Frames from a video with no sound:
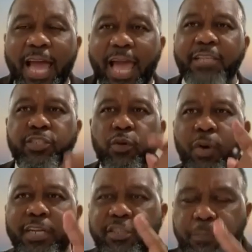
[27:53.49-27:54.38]
as to
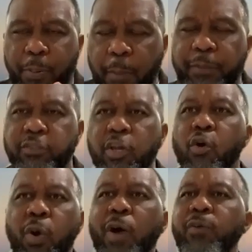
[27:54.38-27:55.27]
what his purpose,
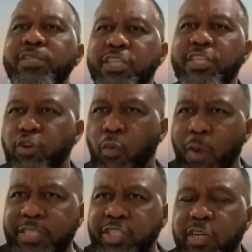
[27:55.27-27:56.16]
what was his
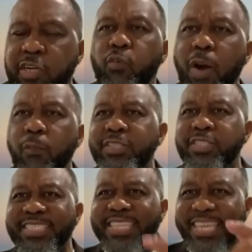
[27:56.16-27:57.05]
direction, what was
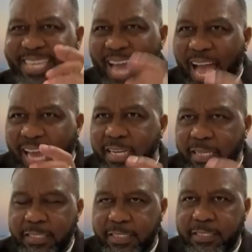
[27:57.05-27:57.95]
his
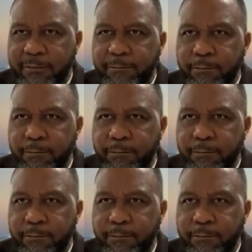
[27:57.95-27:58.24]
guidance.